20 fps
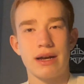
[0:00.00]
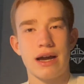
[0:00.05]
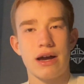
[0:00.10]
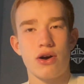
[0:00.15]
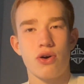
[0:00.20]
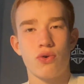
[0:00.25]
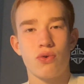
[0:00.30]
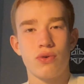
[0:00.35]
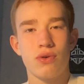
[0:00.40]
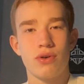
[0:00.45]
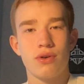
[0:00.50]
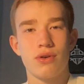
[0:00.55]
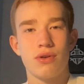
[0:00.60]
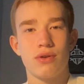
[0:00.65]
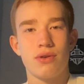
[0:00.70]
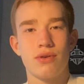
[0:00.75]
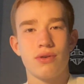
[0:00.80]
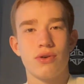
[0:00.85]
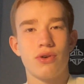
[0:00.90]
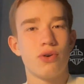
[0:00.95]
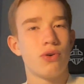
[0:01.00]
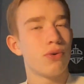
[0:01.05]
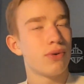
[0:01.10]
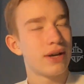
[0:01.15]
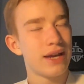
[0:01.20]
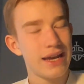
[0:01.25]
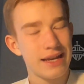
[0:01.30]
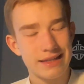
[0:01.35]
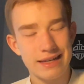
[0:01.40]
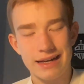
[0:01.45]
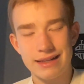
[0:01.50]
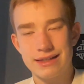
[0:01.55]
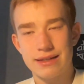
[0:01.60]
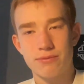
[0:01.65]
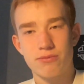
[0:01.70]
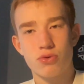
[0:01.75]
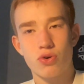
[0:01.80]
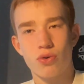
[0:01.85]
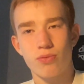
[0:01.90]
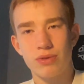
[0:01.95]
how. Okay, that's a
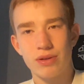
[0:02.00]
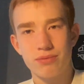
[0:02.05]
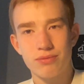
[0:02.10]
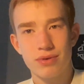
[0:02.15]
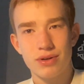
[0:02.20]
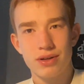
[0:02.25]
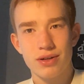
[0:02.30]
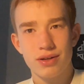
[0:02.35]
problem.